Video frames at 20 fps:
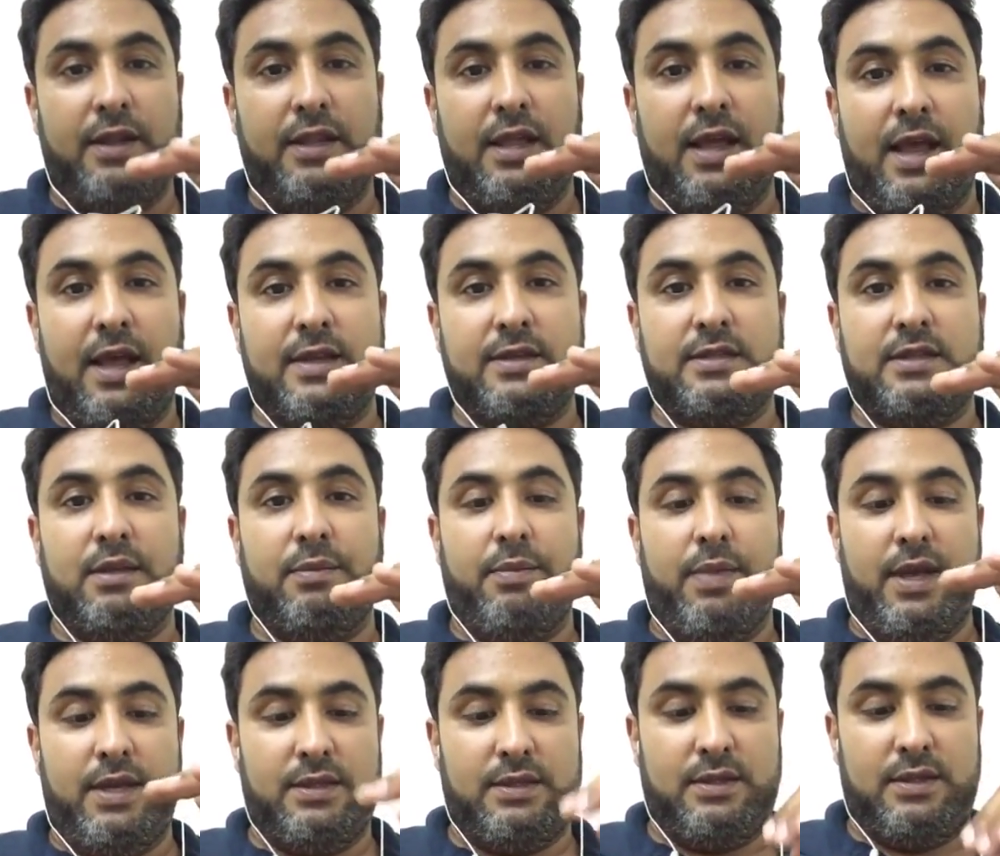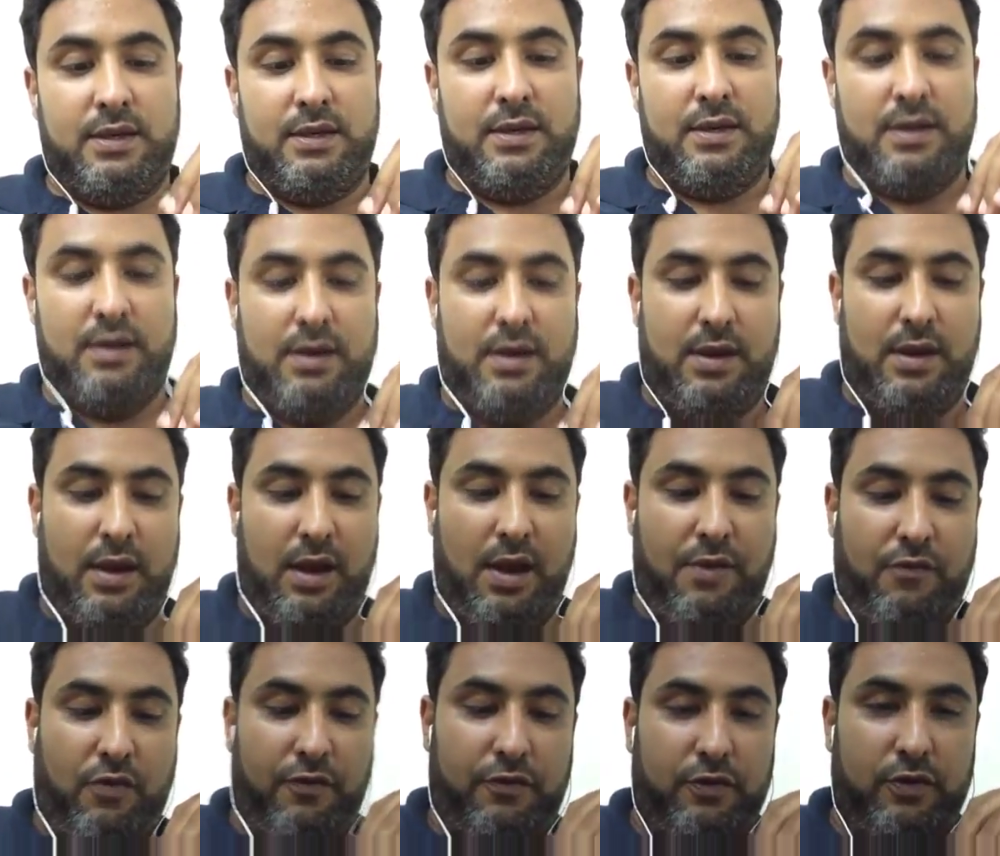as the best
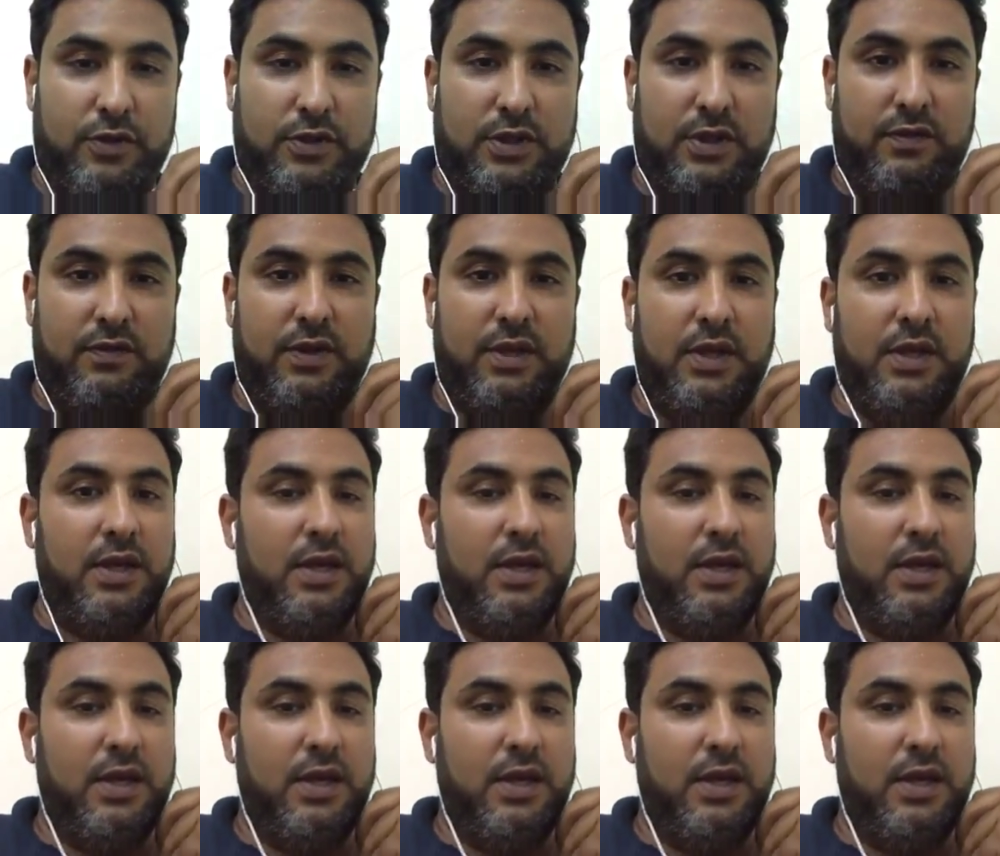half of your CV,